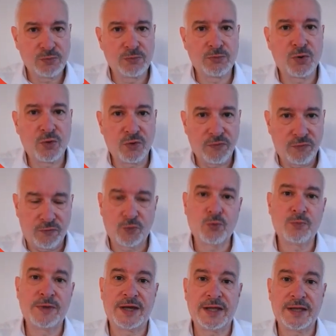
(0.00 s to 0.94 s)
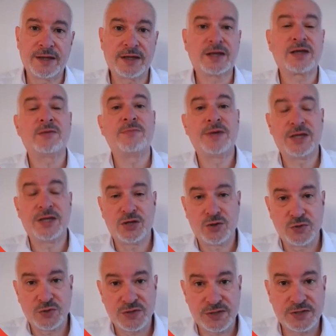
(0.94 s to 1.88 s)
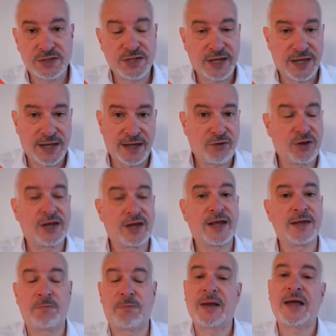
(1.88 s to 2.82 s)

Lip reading: more formulae that can be used to calculate